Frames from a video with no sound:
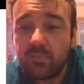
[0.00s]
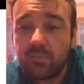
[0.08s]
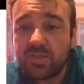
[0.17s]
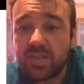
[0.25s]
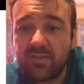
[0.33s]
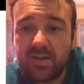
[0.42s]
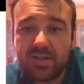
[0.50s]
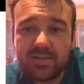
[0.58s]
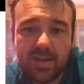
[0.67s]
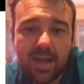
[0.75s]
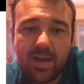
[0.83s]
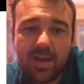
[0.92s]
several
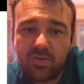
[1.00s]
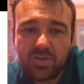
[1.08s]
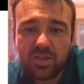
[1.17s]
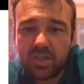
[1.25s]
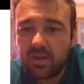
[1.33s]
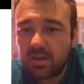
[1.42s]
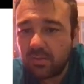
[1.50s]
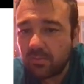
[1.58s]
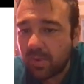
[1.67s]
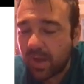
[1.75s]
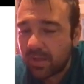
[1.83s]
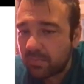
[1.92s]
scenarios here
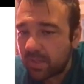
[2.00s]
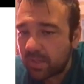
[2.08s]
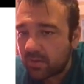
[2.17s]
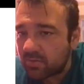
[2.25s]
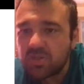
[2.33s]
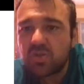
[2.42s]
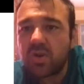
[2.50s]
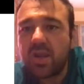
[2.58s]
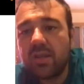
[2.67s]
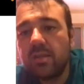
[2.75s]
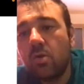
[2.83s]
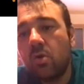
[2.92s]
might be
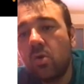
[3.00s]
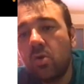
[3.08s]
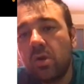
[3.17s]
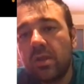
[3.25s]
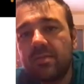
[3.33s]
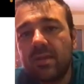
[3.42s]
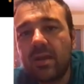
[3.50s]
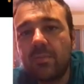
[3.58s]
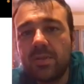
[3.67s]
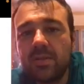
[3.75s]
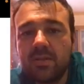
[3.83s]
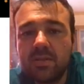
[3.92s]
constrained or
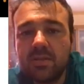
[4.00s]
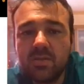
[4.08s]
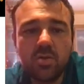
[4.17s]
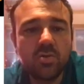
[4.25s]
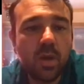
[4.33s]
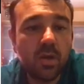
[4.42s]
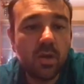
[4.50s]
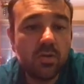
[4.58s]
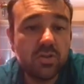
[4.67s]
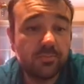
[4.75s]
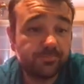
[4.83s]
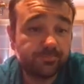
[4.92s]
interpreting this cosmology.